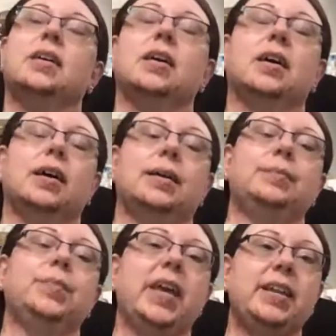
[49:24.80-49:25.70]

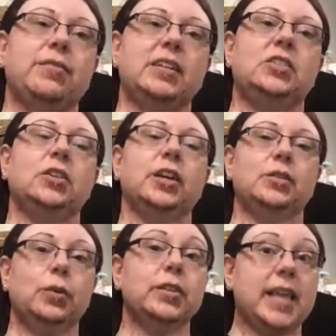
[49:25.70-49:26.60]
And if I still
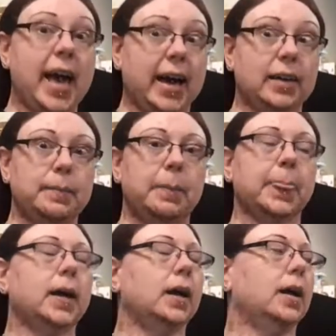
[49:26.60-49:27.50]
ignored that,
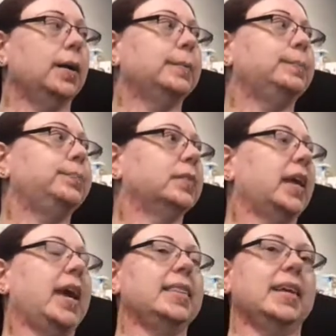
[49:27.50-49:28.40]

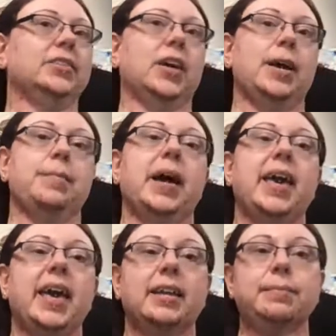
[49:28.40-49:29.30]
at that time I
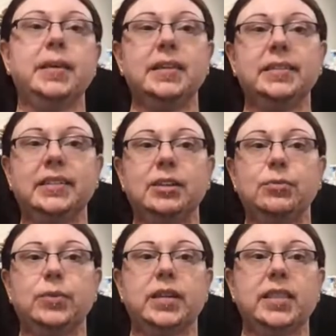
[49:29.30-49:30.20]
had a PC
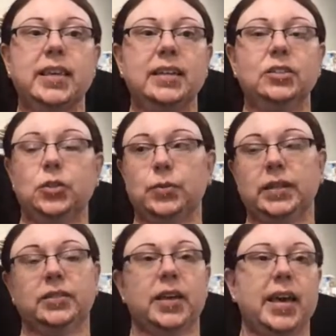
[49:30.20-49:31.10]
with
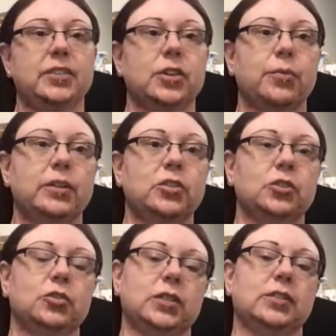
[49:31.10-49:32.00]
Intuit as our
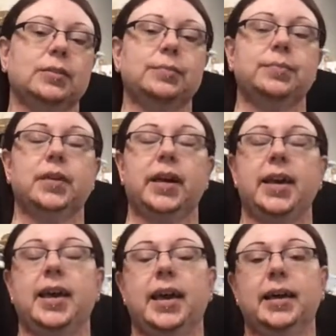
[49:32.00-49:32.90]
register system,
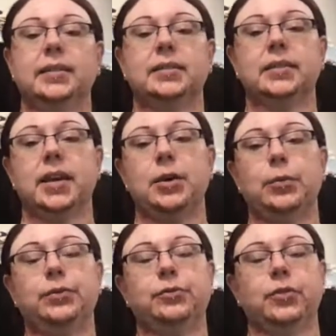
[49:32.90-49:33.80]
and it
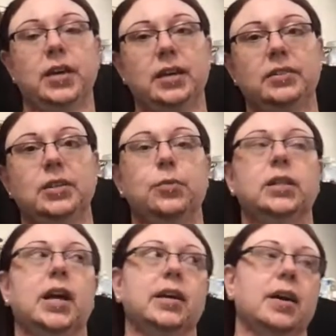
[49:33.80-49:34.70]
would freeze, it
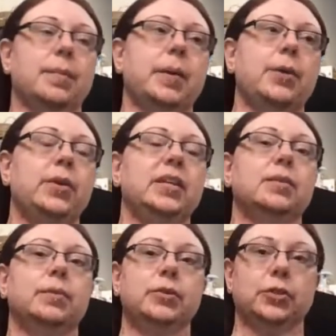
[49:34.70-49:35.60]
would lock up, I would get the
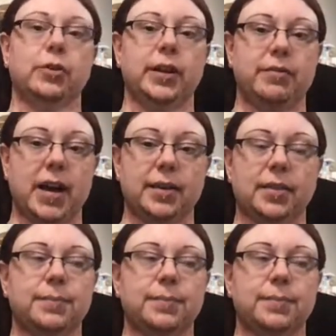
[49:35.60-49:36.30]
blue screen of death.